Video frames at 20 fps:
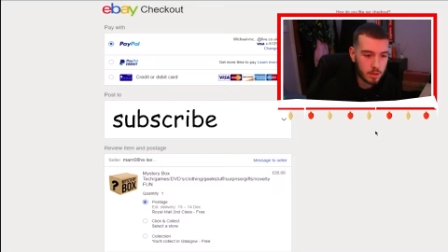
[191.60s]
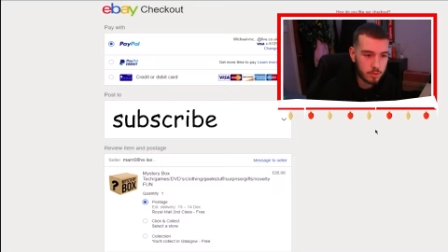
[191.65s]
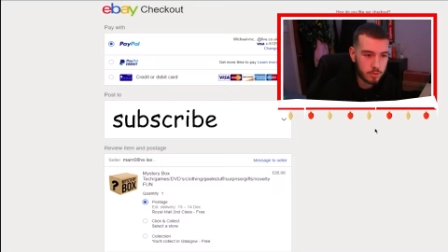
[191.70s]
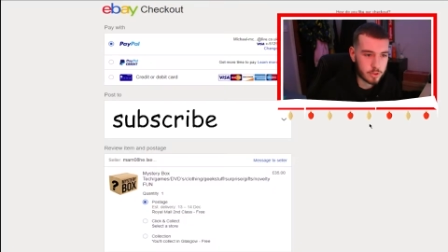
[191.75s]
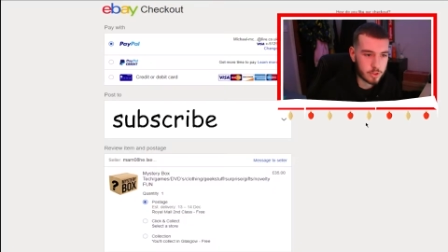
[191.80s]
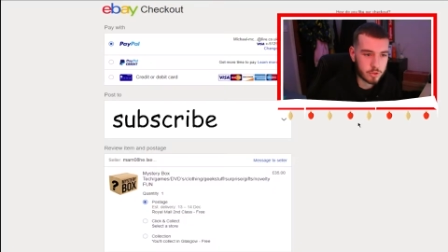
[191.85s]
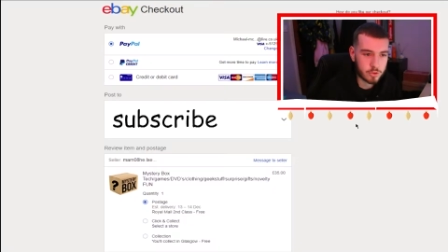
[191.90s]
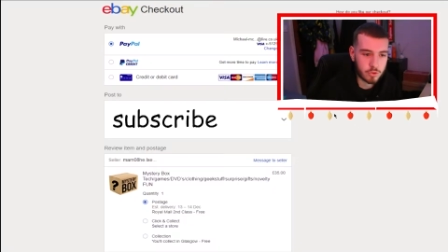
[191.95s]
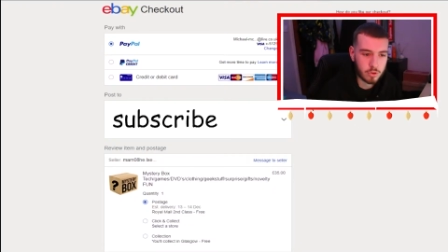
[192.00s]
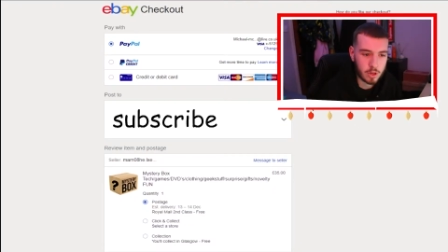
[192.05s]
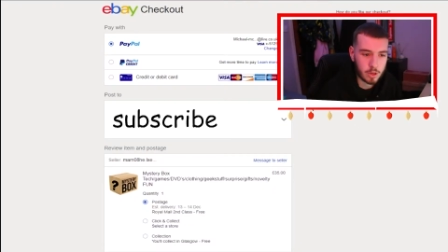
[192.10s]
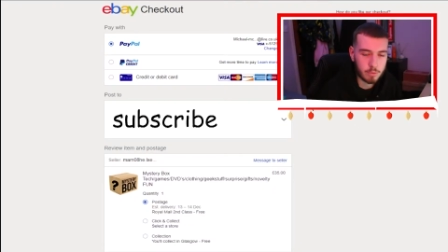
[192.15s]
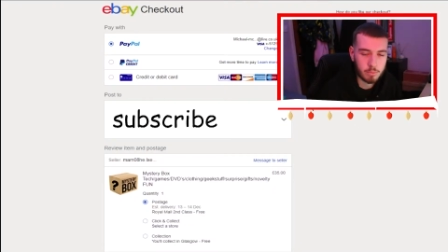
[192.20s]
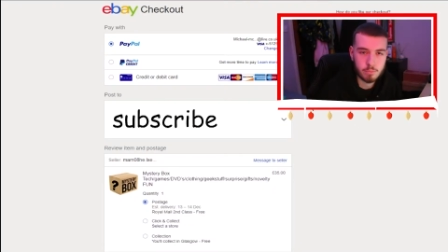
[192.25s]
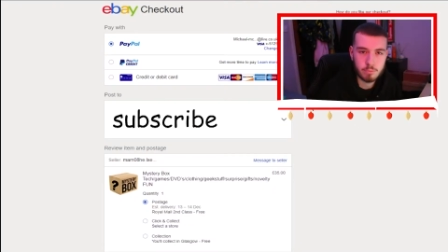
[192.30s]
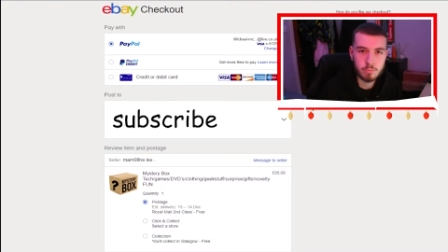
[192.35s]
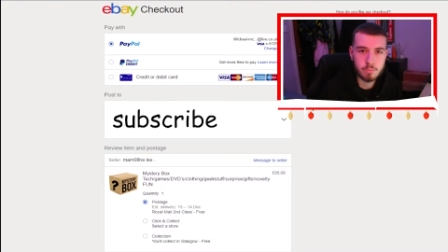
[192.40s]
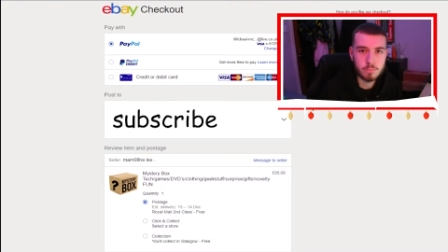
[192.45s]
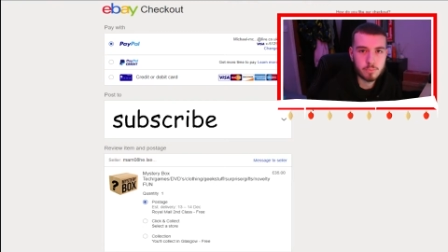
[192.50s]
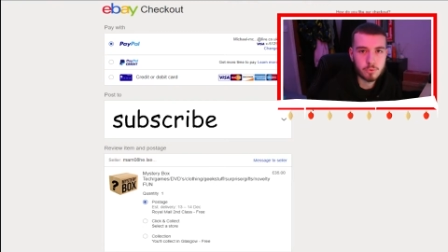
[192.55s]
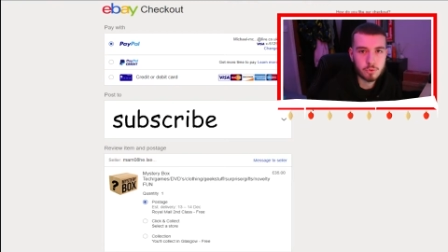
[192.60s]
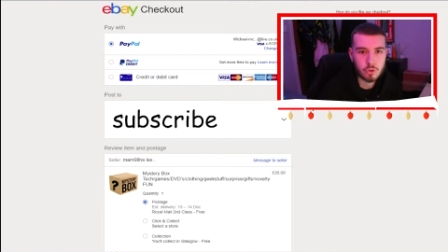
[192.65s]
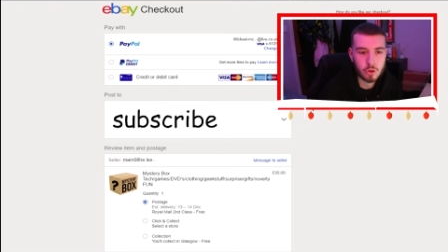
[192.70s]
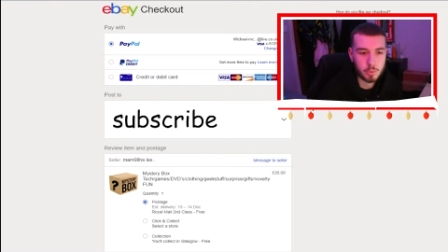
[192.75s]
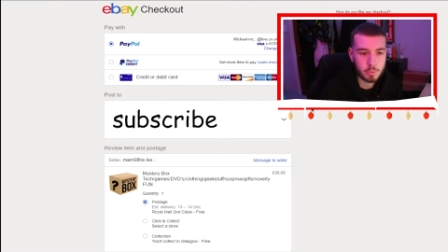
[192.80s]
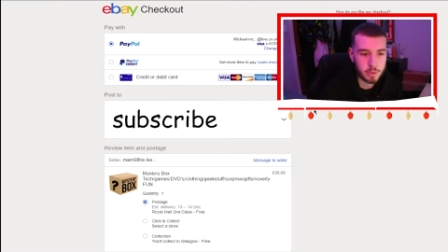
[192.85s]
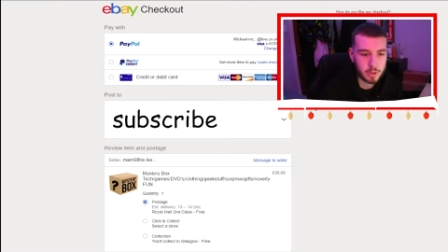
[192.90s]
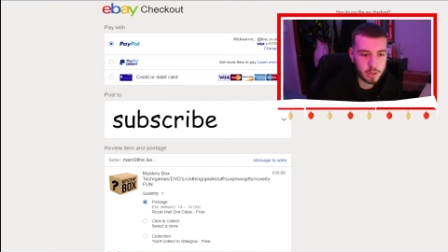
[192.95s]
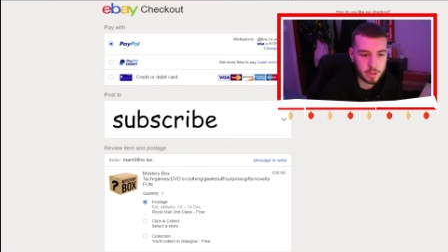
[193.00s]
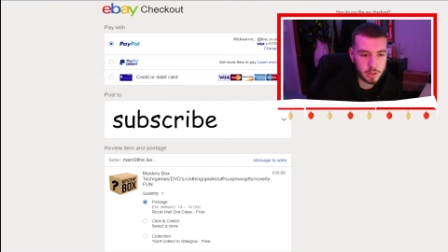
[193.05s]
Just try and
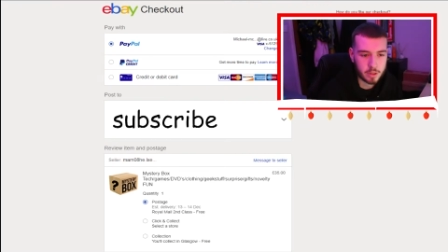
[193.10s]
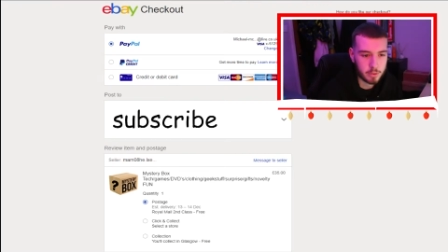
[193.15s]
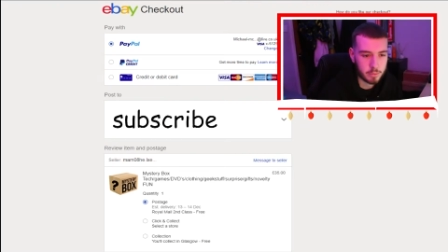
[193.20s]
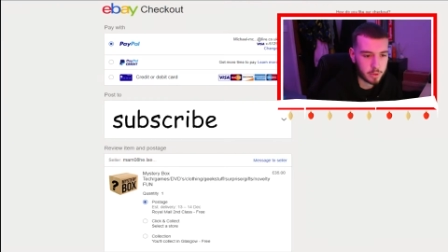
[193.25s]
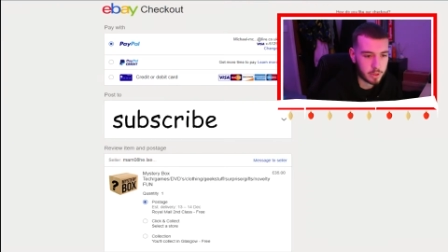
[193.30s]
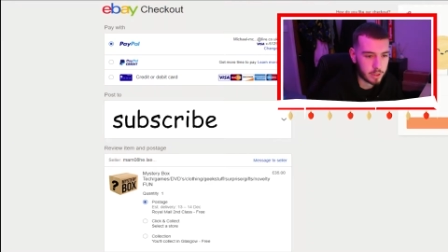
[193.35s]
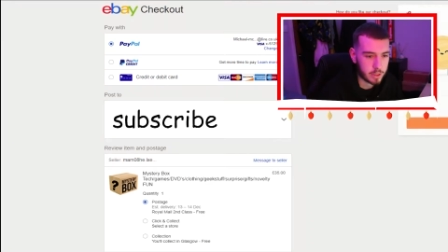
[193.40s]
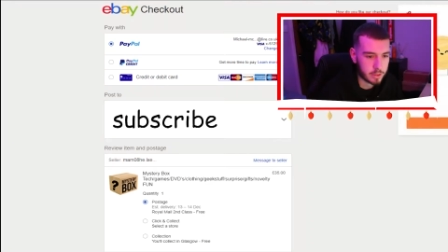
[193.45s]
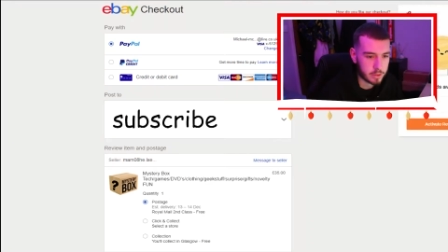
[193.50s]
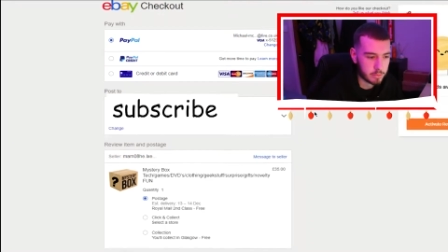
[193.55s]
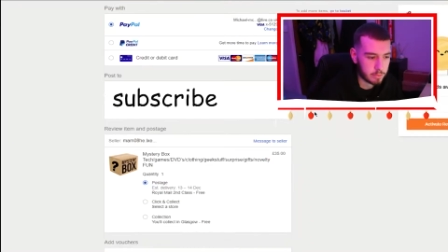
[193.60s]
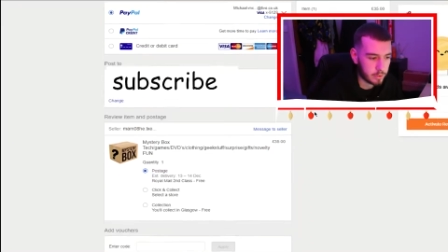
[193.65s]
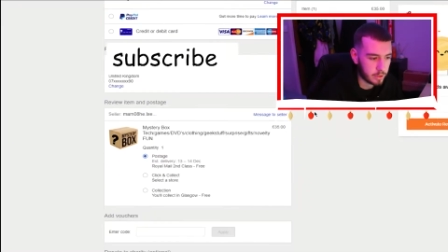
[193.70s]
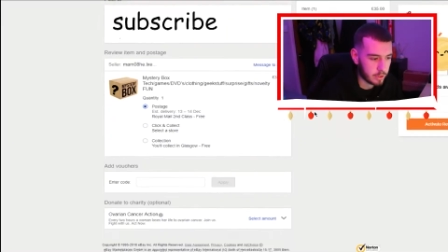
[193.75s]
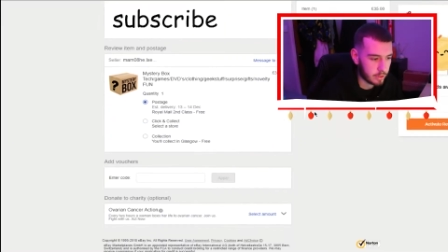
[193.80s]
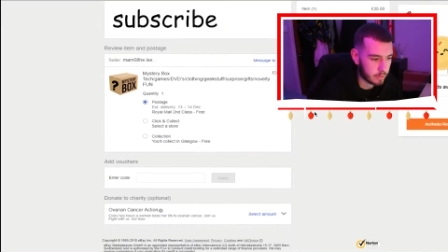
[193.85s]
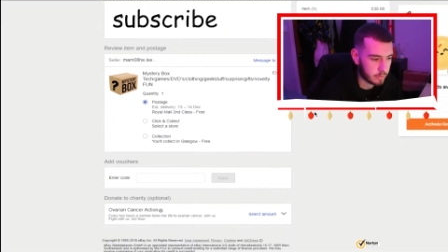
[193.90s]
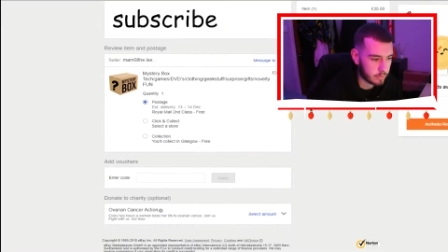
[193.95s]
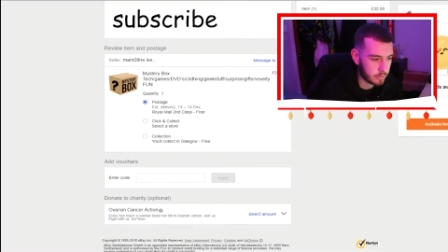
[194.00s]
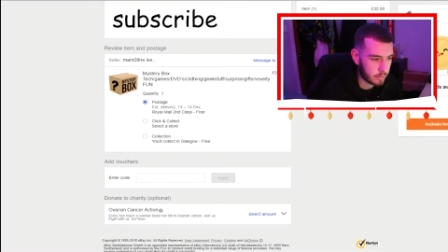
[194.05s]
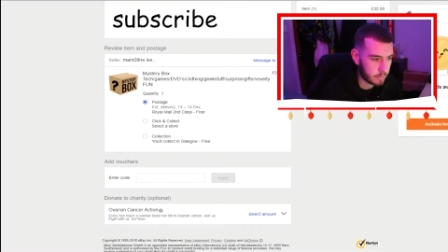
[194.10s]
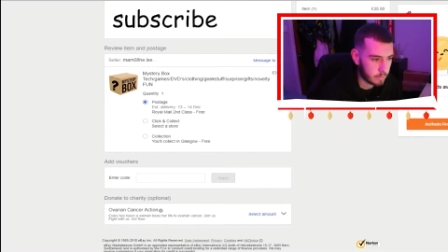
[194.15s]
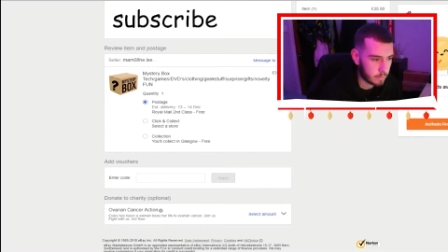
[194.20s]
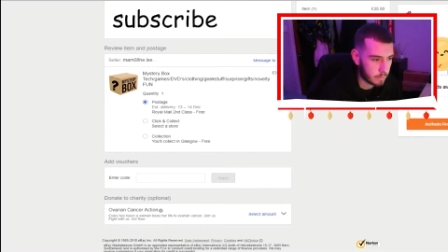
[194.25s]
TROPIC and you might get some money off.